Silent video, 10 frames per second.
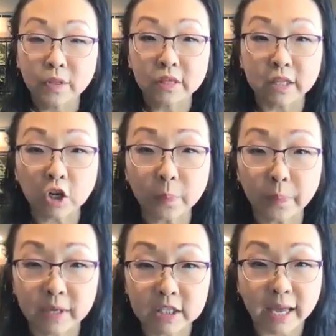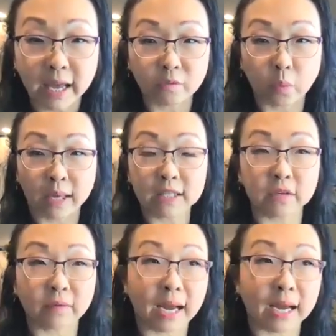Therapists have ways
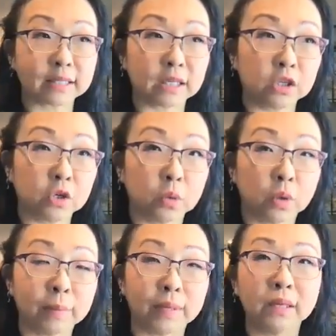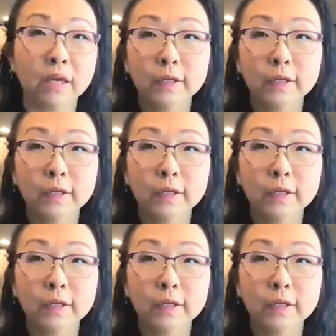of asking you, I mean,